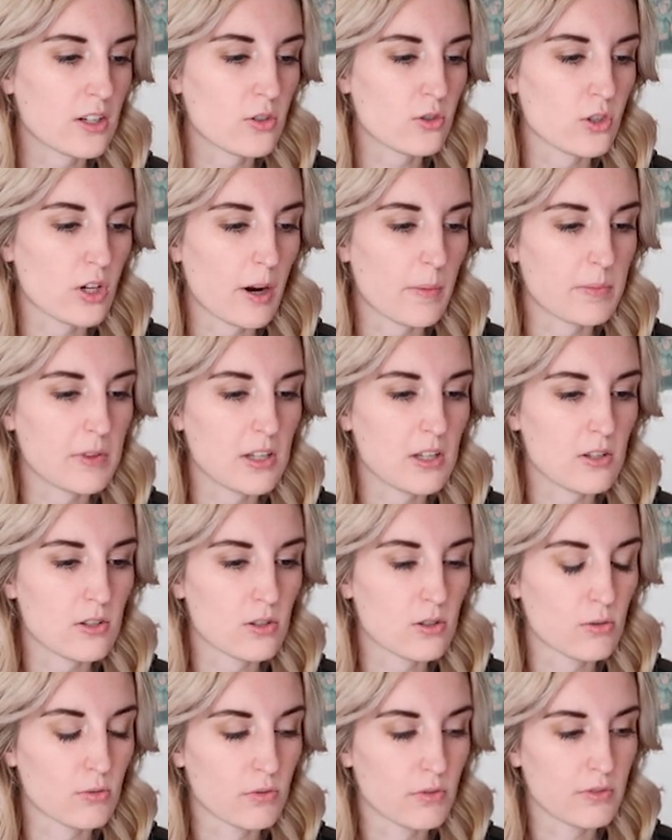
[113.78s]
and drop
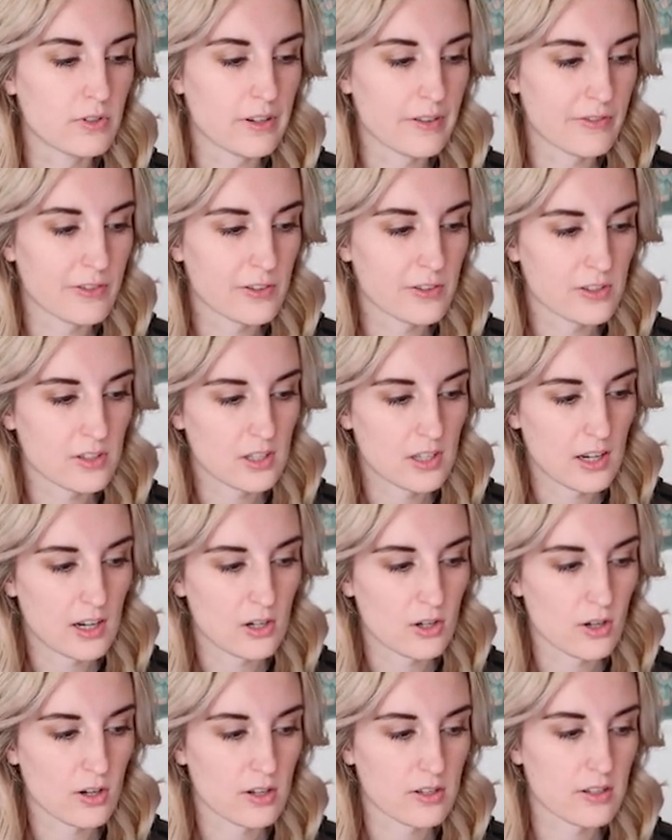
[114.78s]
these through different
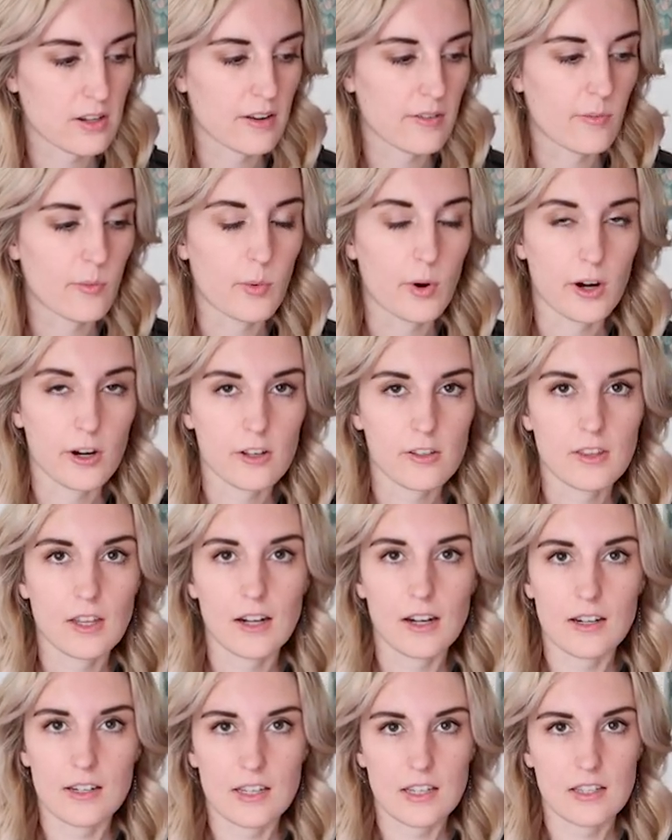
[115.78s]
stages of work that
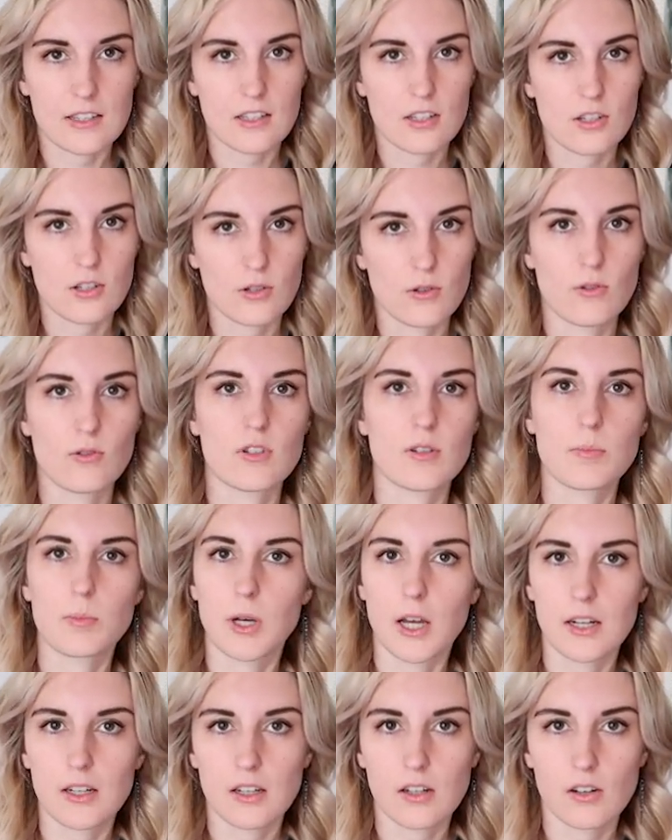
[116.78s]
I need to do
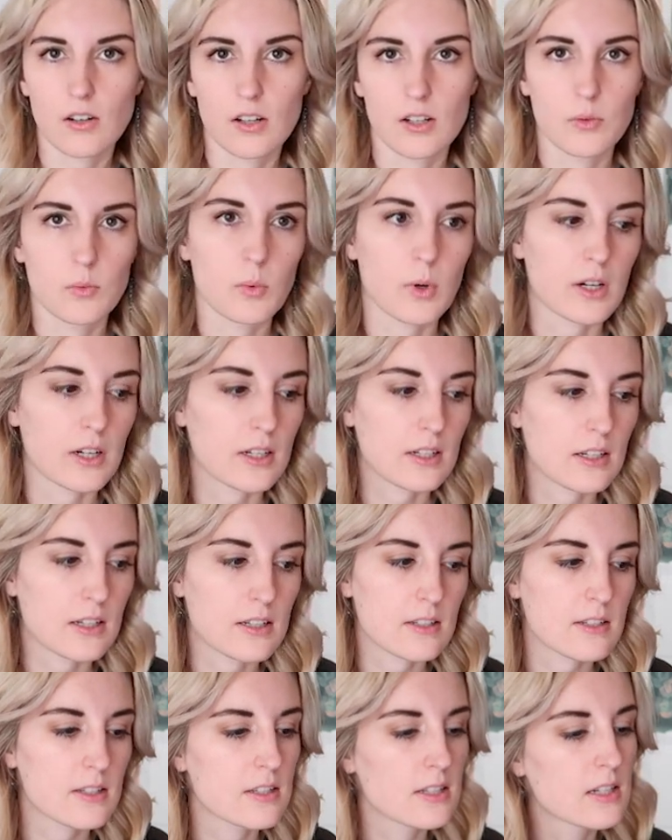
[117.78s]
depending on what it
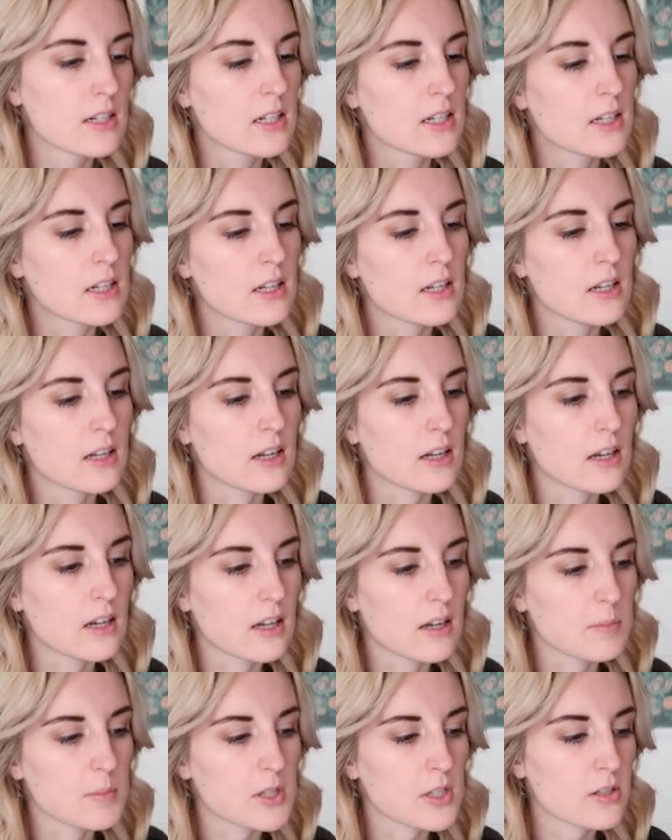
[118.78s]
is.
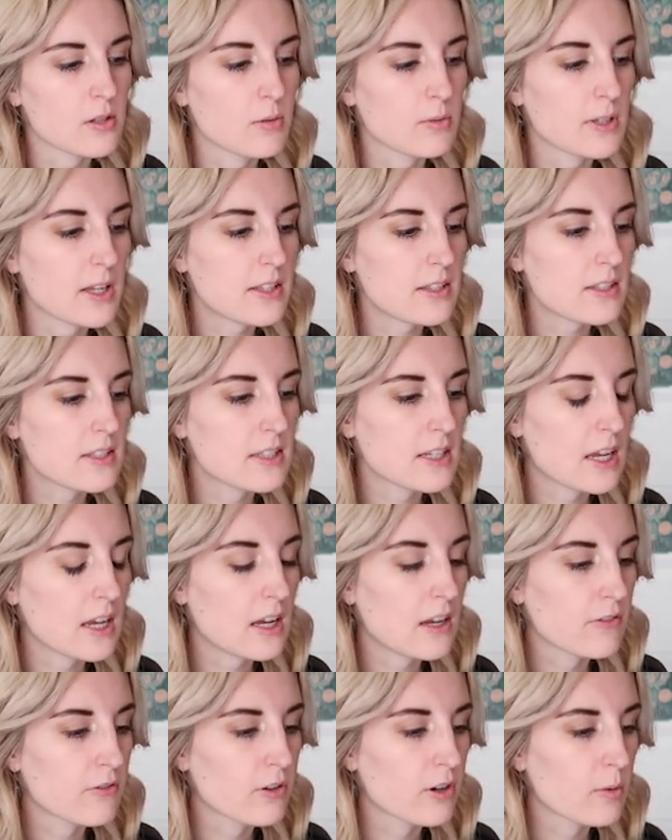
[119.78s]
So let's
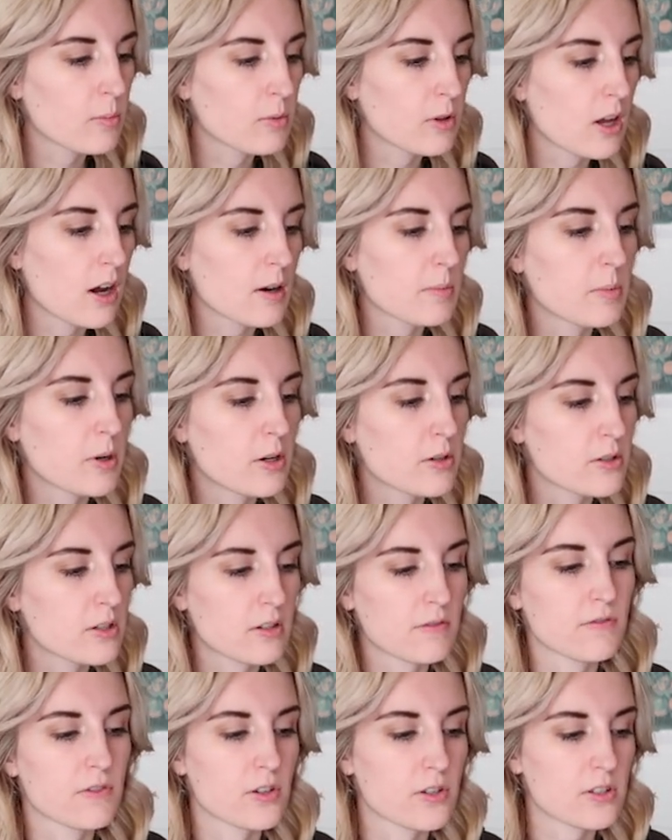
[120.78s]
say for a blog post,
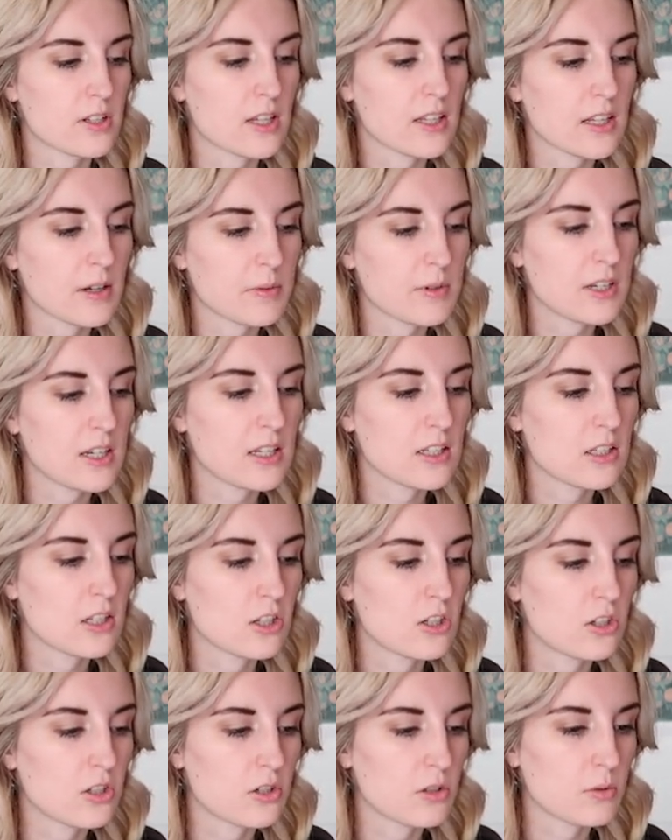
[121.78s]
the first thing that we need to
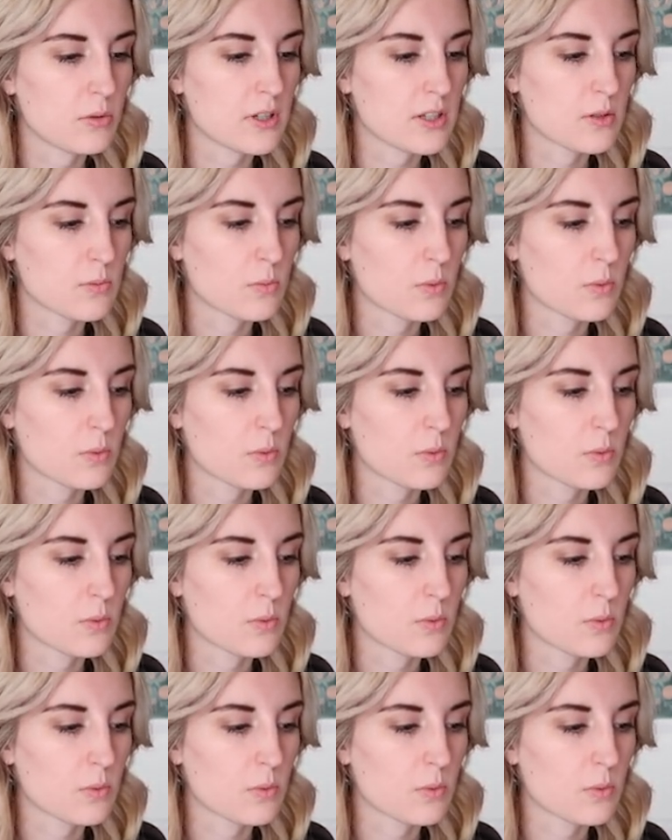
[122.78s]
do is